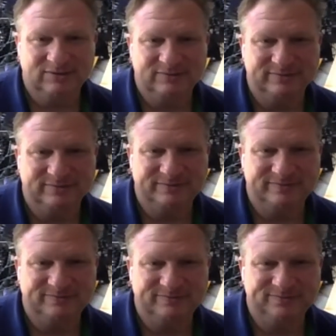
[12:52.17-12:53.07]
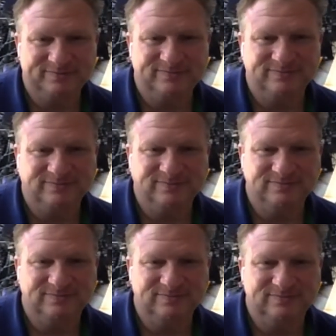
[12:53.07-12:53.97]

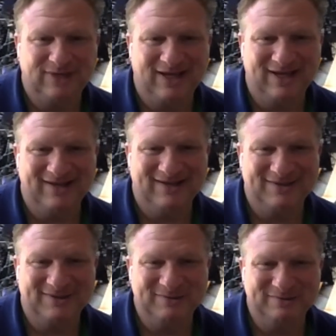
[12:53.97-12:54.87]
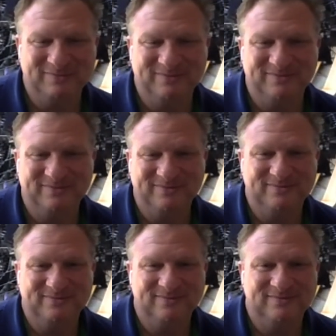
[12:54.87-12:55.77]

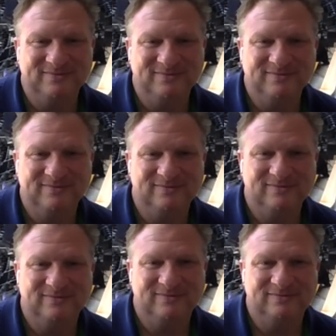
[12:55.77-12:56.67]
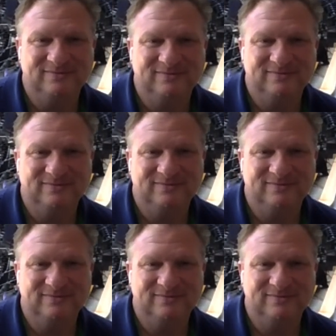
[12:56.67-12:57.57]

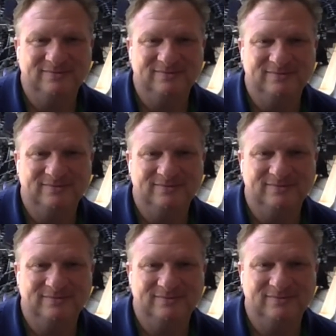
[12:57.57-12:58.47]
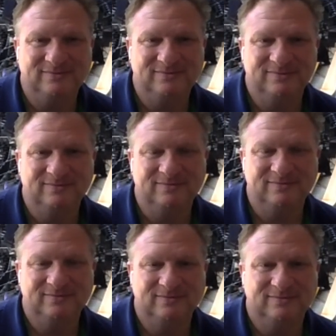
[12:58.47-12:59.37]

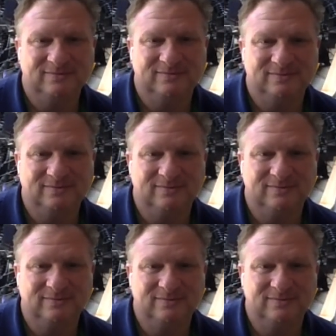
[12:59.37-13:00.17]
The person shown says nothing.